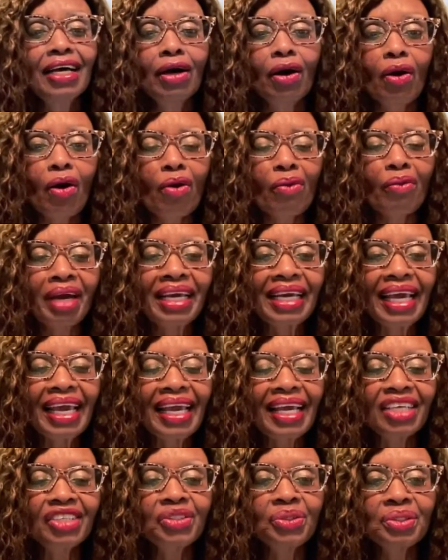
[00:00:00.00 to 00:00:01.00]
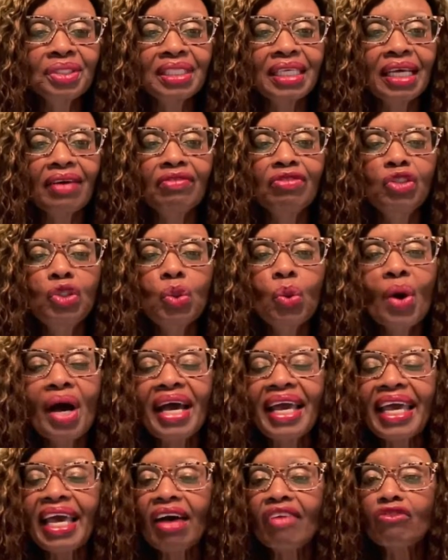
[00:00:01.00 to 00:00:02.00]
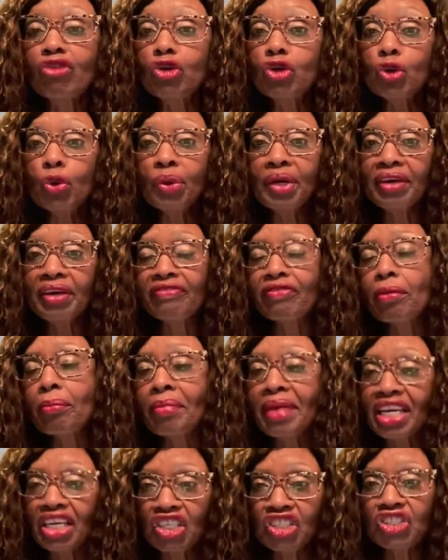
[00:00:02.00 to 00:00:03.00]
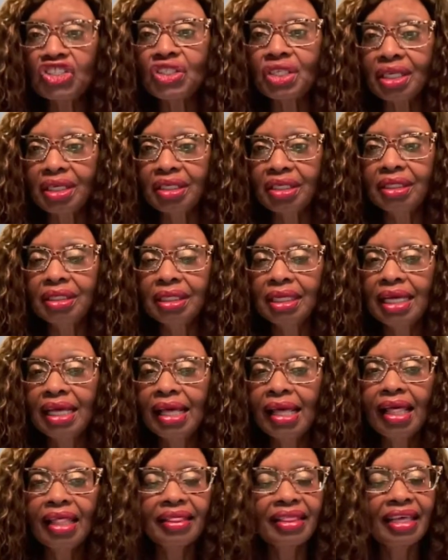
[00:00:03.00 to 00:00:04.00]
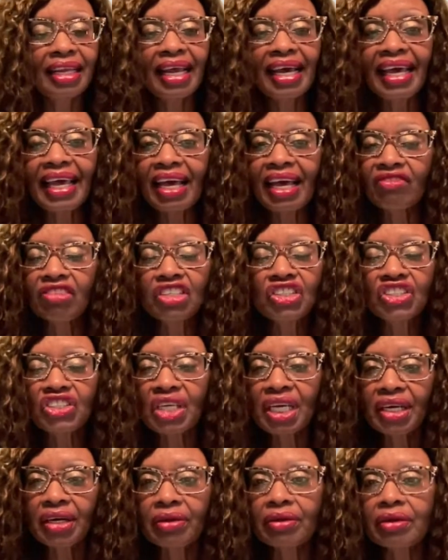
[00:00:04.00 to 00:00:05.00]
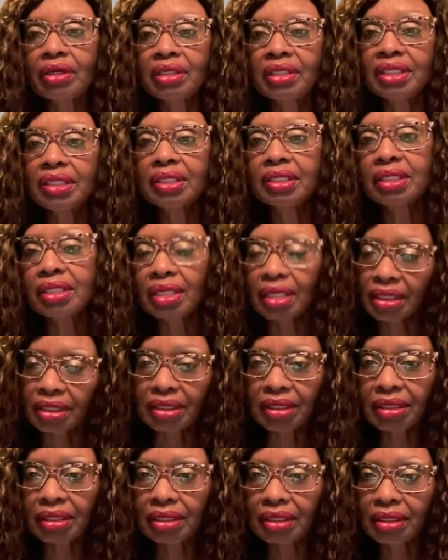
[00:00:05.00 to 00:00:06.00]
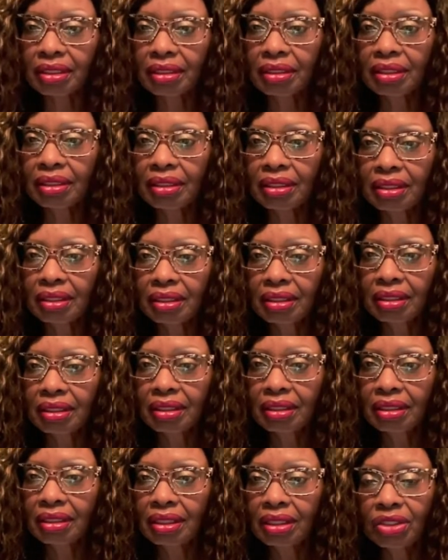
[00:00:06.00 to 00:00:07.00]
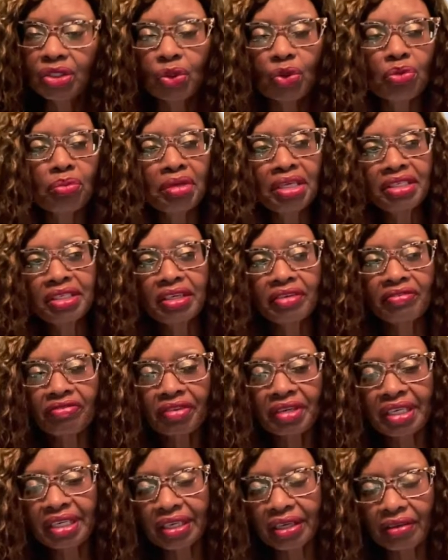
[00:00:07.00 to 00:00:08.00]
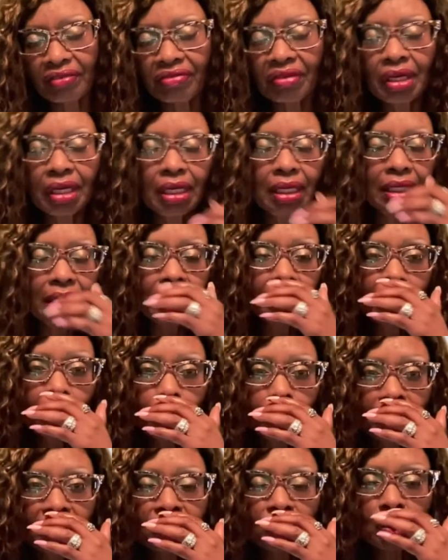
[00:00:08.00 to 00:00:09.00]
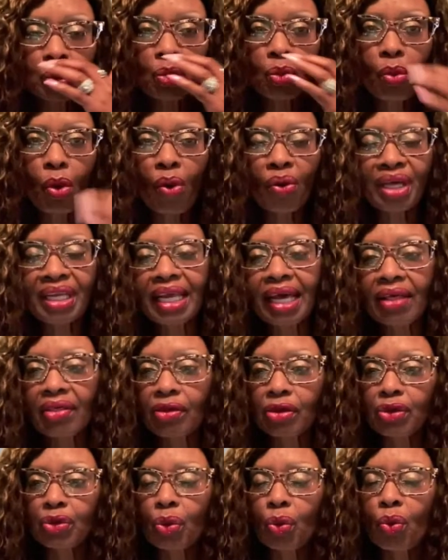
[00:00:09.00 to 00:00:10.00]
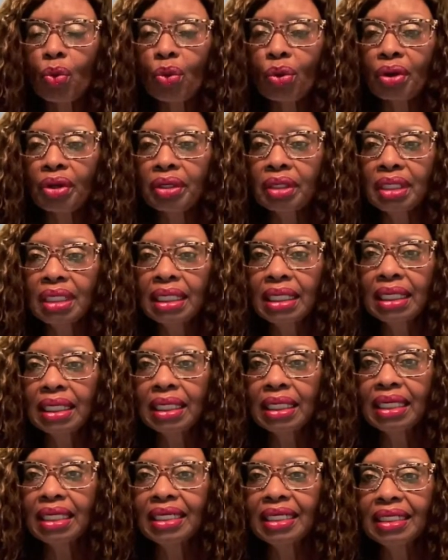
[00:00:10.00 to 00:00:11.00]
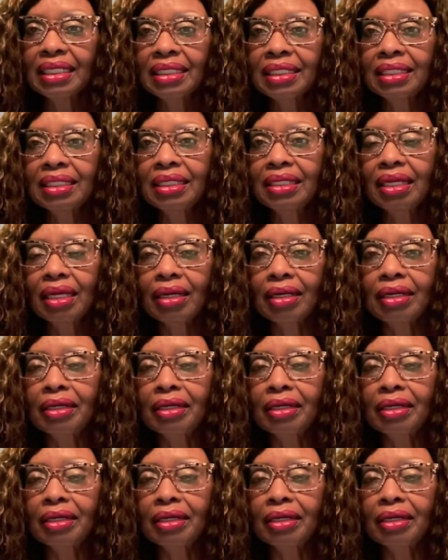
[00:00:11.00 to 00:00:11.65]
All right. Ask yourself, do I have new information that I haven't shared or discussed? So it'd be different if, as you were walking out of the door and